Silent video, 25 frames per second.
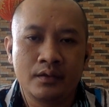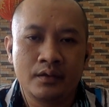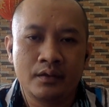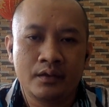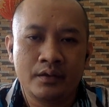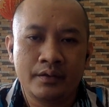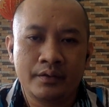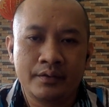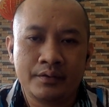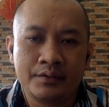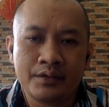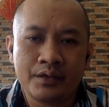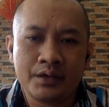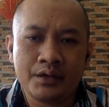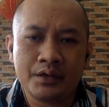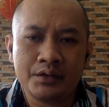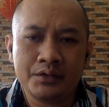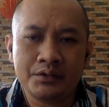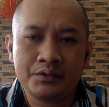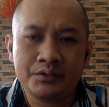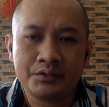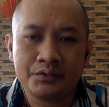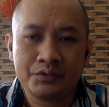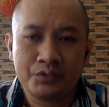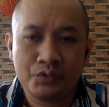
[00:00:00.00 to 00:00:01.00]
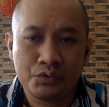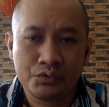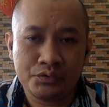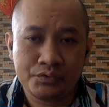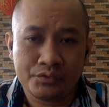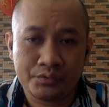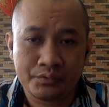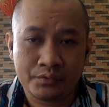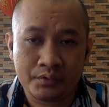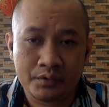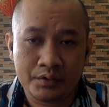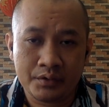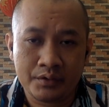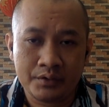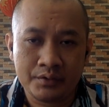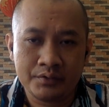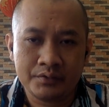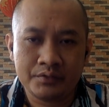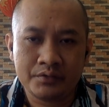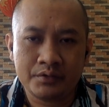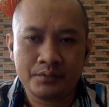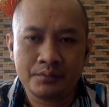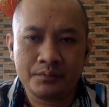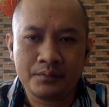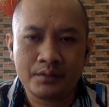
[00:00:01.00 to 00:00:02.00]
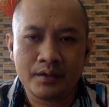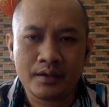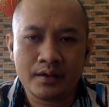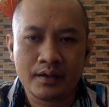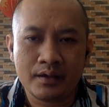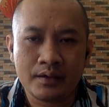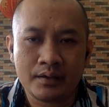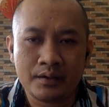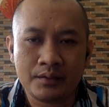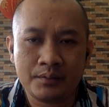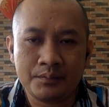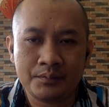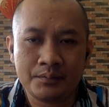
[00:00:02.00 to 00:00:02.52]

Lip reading: there is usually some time